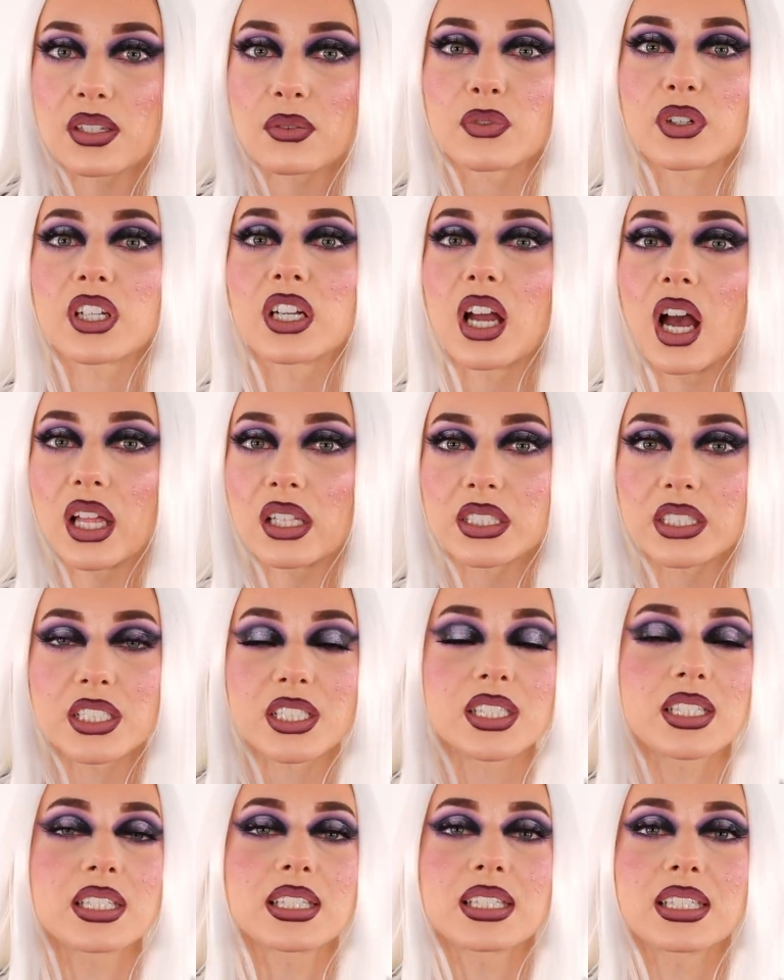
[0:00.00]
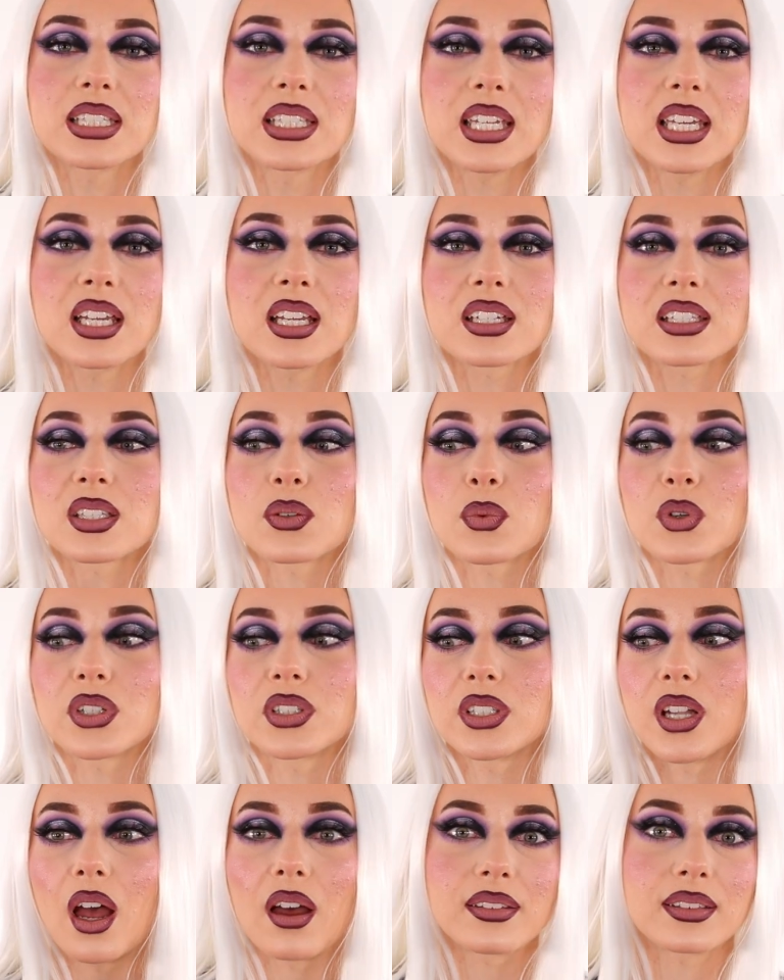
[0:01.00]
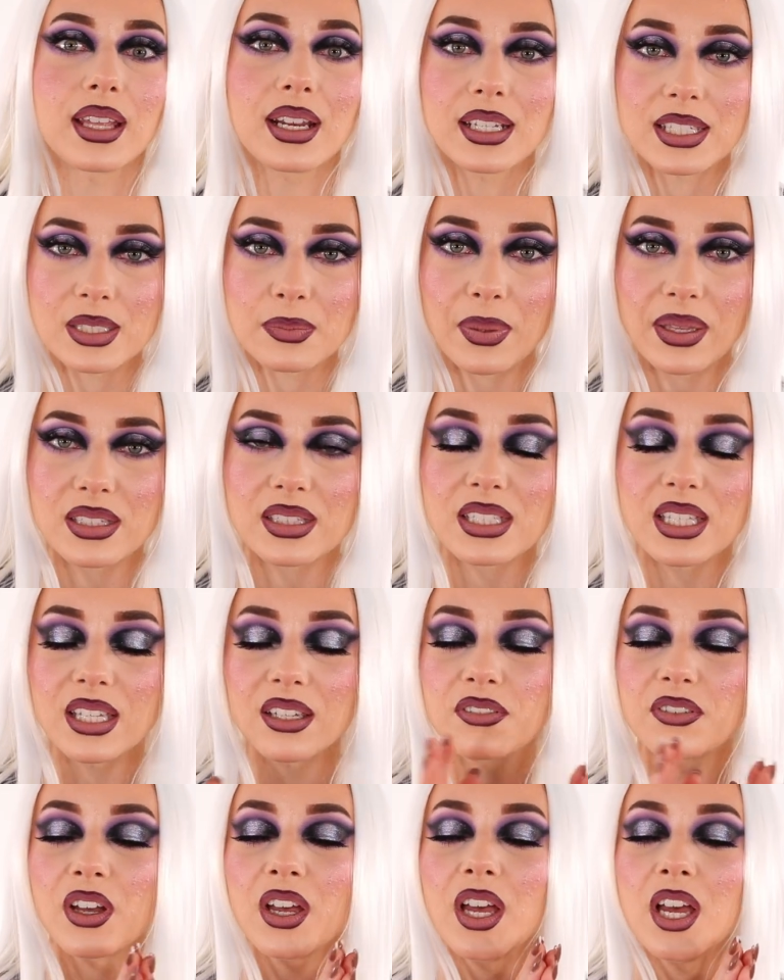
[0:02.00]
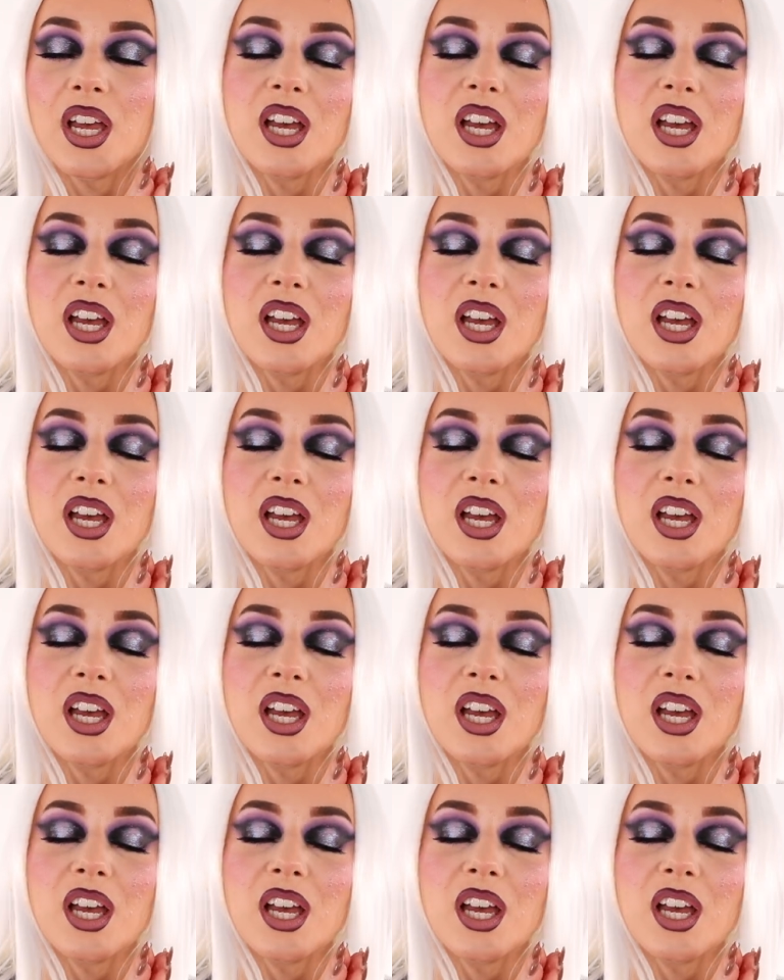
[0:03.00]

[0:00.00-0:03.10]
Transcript: different colors to see, because they were not that expensive.